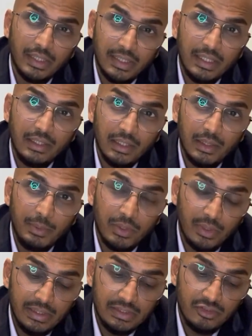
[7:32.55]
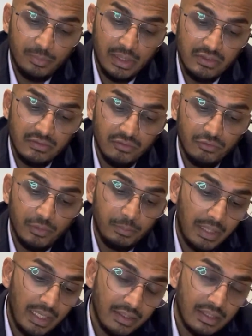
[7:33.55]
Again, it'll be quite expensive.
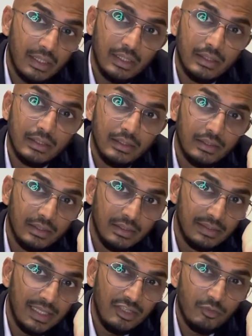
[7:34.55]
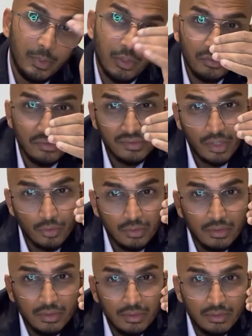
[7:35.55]
Para, nice, because it's on
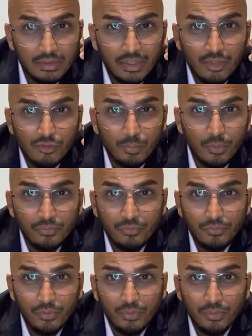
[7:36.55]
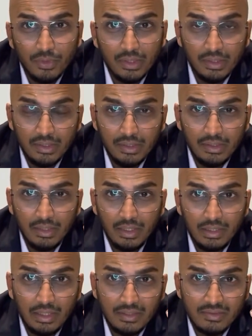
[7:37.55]
the cusp of, you know,
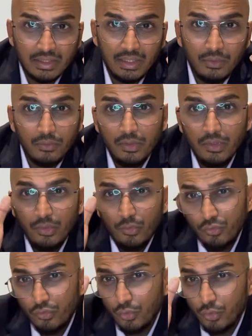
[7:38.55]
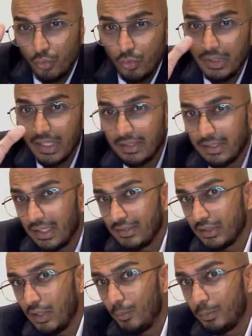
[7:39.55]
Assagam. So you don't get that
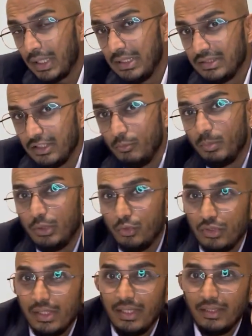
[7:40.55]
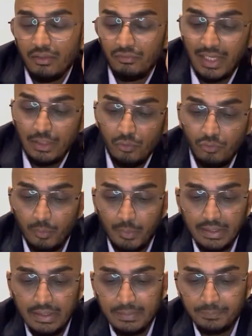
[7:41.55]
Assagam prices, but you still get the value for
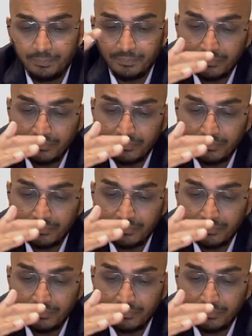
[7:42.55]
money.